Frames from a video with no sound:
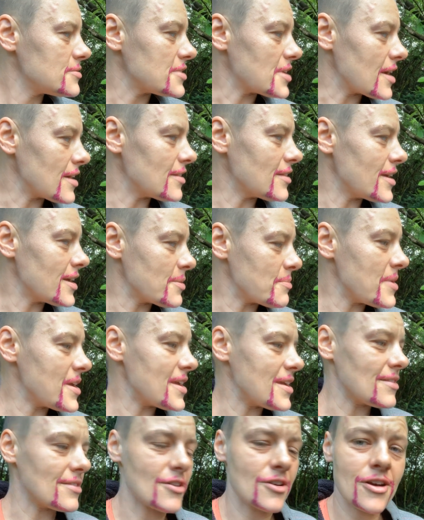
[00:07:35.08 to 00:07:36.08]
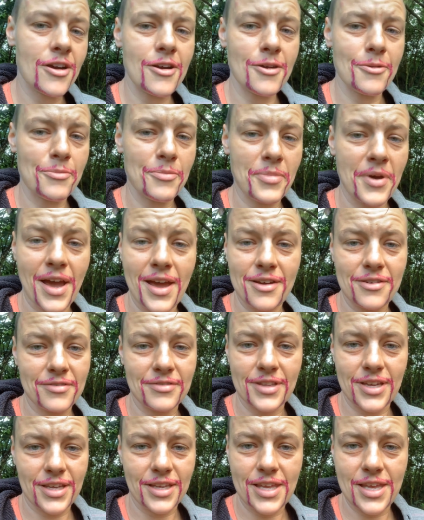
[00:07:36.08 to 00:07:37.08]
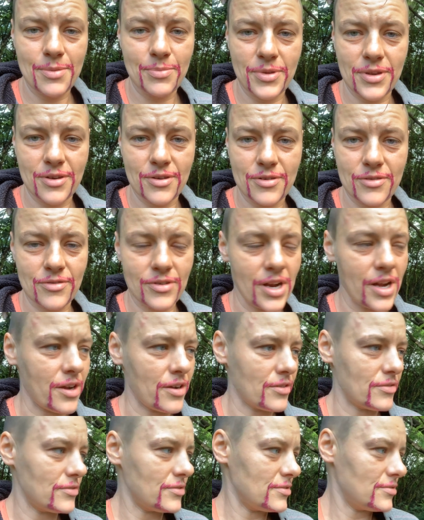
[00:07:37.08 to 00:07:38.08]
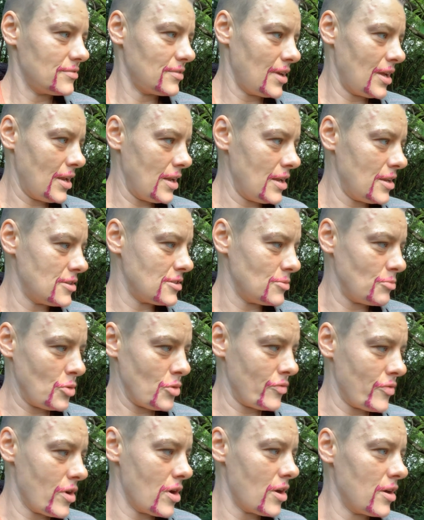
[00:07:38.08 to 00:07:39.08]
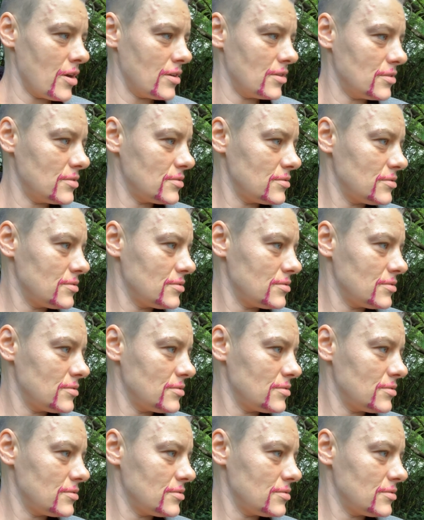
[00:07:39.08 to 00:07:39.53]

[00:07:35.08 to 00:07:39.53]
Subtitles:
I like making the art, but I don't like keeping it around. I need it to move on.